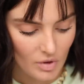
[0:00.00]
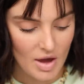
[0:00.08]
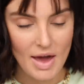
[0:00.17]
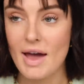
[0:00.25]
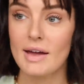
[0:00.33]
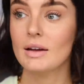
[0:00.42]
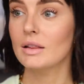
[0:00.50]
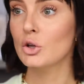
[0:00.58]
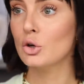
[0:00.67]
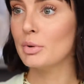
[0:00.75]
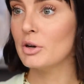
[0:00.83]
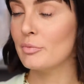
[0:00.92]
Okay, a
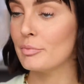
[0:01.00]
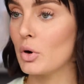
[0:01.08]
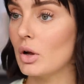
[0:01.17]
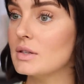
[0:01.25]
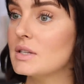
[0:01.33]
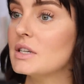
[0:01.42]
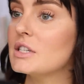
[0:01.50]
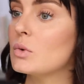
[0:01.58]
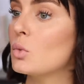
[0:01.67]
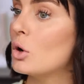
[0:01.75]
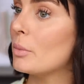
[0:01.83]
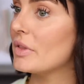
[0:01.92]
little bit of bronzer to
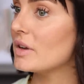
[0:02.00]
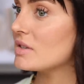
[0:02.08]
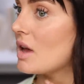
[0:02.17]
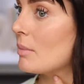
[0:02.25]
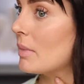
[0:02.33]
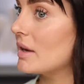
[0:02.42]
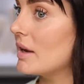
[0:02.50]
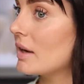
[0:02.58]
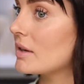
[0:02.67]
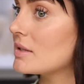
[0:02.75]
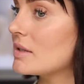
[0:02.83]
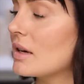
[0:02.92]
warm things up. My
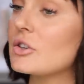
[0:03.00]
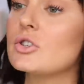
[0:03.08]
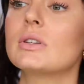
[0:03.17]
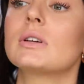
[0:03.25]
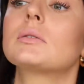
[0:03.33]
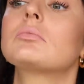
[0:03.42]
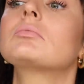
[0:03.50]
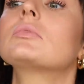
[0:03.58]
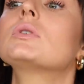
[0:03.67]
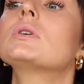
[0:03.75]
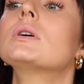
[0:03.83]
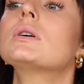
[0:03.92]
neck's actually
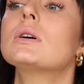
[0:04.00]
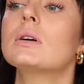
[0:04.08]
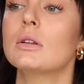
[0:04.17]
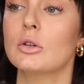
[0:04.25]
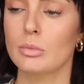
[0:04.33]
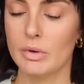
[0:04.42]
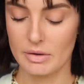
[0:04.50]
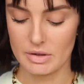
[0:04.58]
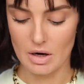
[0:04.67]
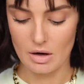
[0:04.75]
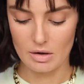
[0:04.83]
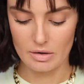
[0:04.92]
a little bit
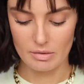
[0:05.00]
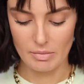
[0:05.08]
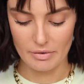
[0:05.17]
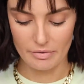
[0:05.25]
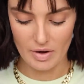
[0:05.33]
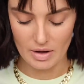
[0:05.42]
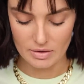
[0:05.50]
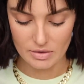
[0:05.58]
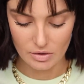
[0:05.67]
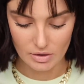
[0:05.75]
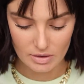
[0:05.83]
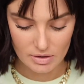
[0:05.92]
darker than my face,
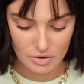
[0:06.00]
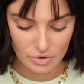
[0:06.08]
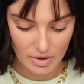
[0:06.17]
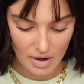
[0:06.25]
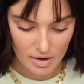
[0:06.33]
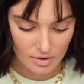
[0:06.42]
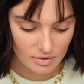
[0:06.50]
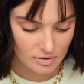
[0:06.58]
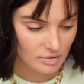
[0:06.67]
so let's do that.